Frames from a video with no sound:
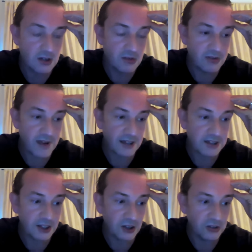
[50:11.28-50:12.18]

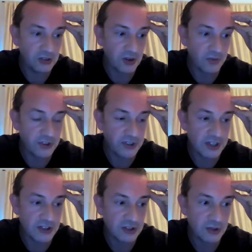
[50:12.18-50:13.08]
reflecting on
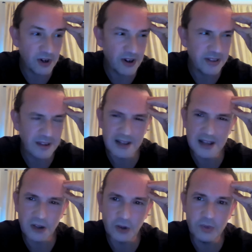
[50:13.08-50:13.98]
conversations where I think,
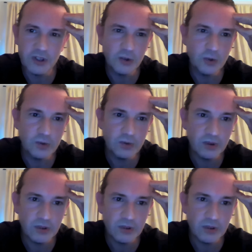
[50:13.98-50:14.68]
hang on, were you